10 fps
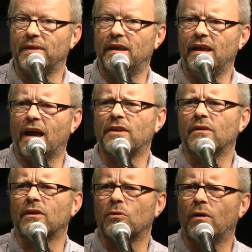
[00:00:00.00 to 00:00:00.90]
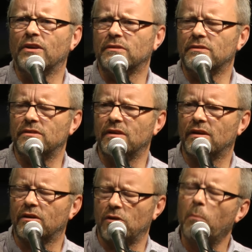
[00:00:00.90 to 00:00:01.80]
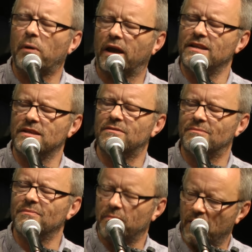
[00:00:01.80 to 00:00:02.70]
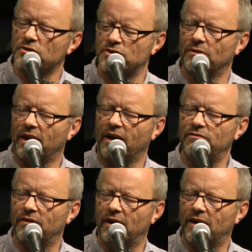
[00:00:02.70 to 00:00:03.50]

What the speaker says: He had quite a complicated personal life,